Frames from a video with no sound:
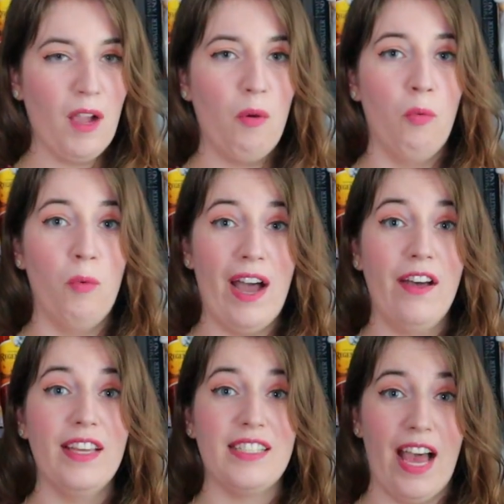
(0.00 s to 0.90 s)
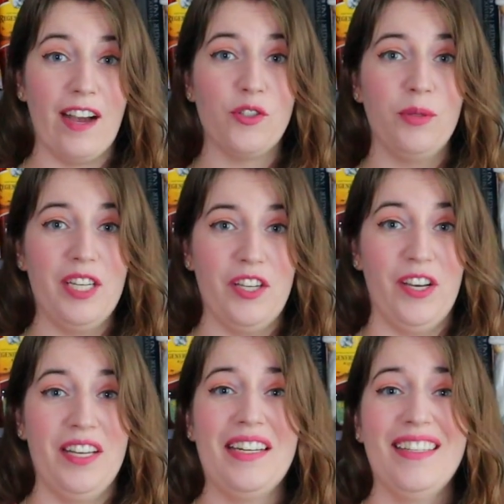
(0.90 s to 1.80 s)
Wow, that's actually
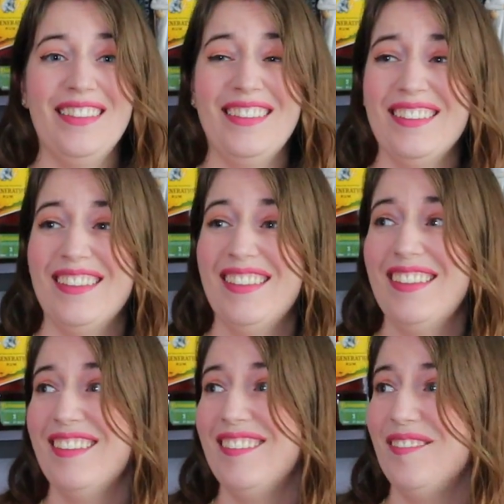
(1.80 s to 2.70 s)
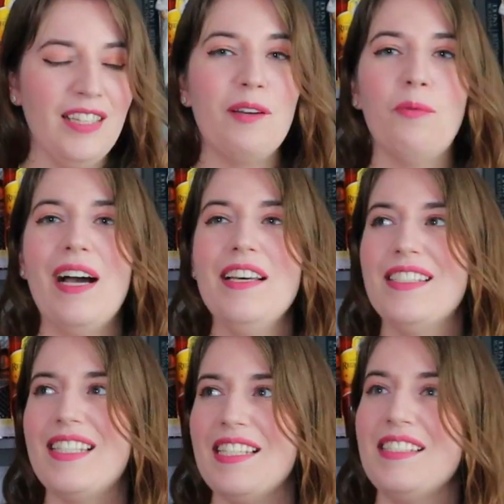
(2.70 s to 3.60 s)
good. Like, why
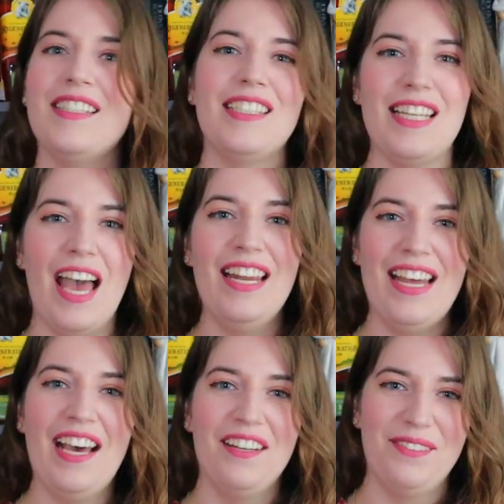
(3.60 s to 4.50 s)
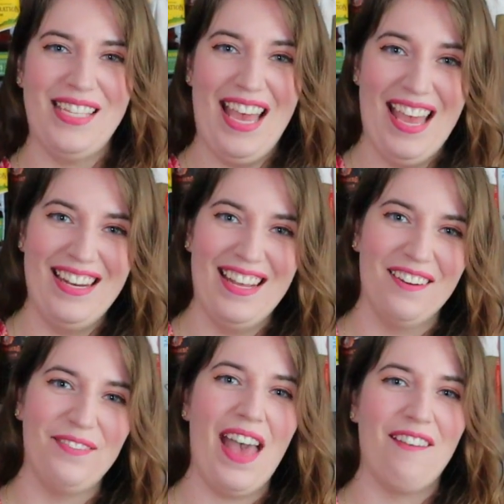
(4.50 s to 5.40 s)
is this the 10 out of 10 out
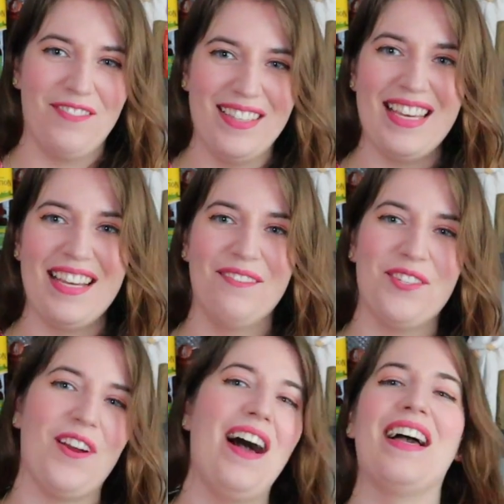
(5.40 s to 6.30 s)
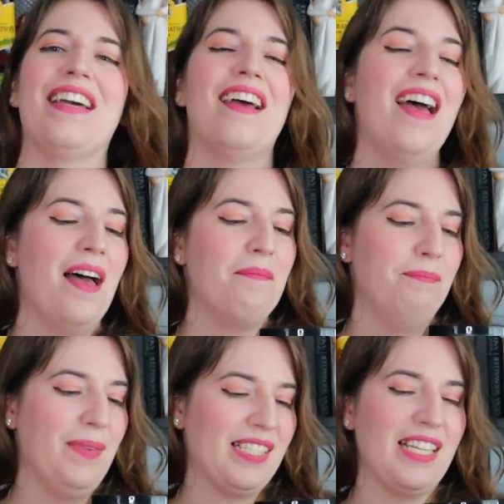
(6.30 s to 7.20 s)
of everything I've tried?
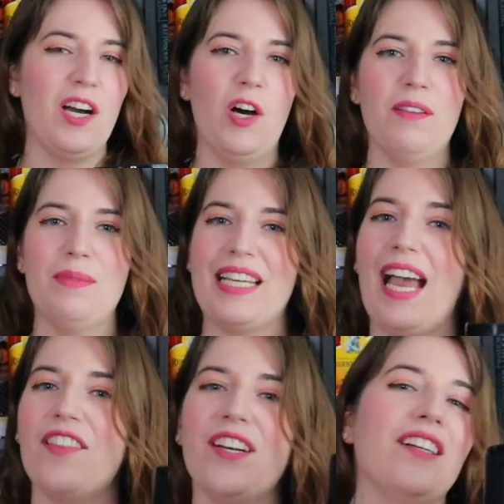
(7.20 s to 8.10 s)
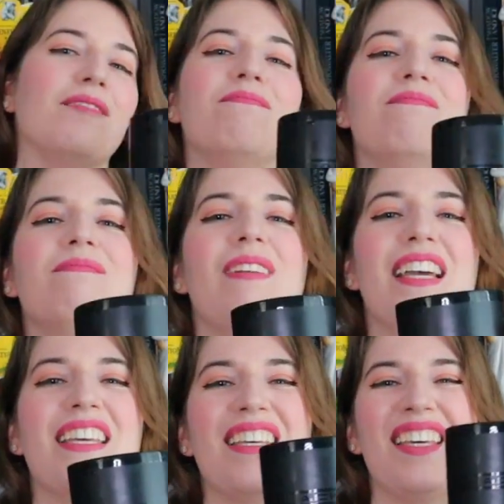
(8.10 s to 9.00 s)
Mixing all of them together,
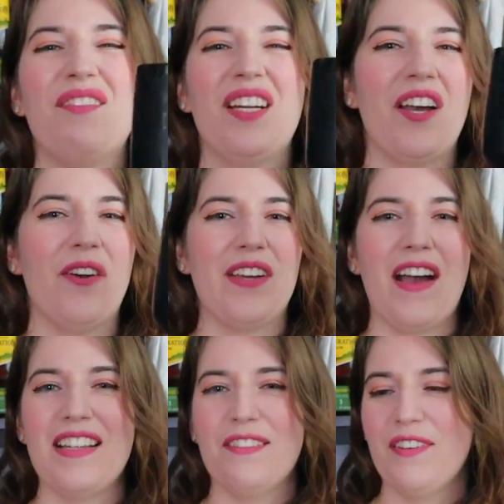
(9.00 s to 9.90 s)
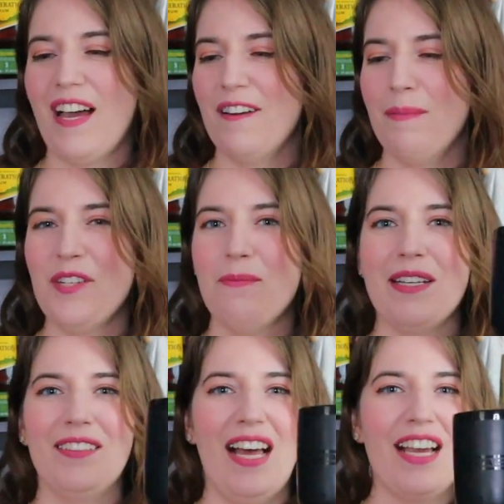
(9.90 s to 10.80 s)
give it a go, you guys. If you've got a bunch of
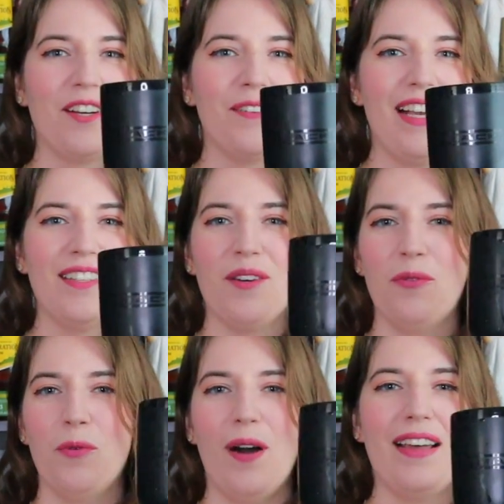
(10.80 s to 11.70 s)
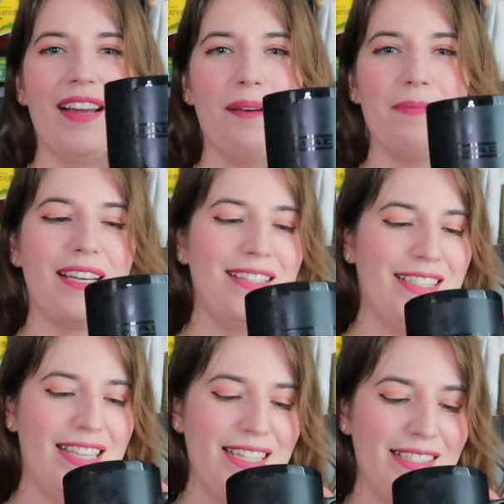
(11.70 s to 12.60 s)
beer lying around, why not?
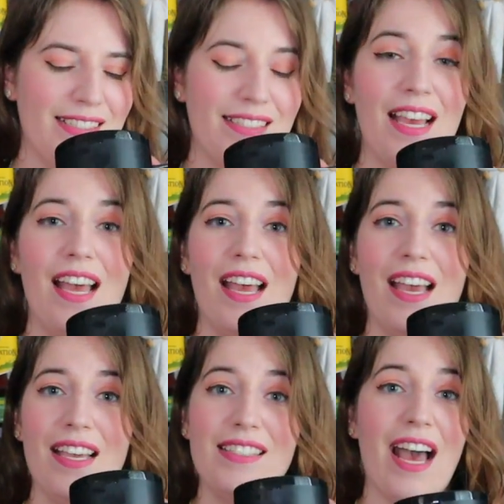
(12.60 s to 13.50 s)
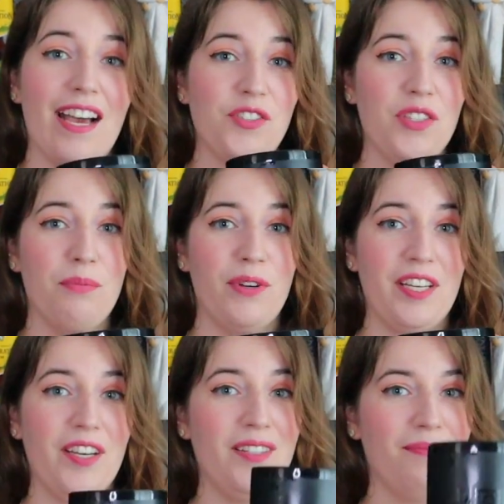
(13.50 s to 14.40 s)
Because this is actually
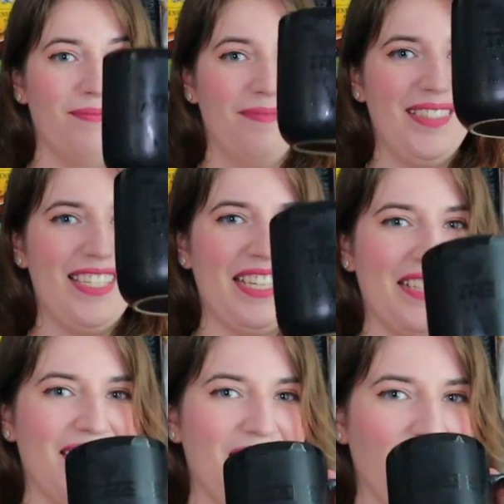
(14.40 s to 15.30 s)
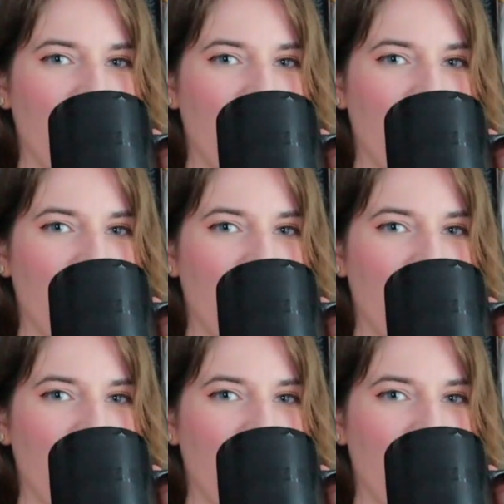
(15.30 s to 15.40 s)
pretty good. Cheers.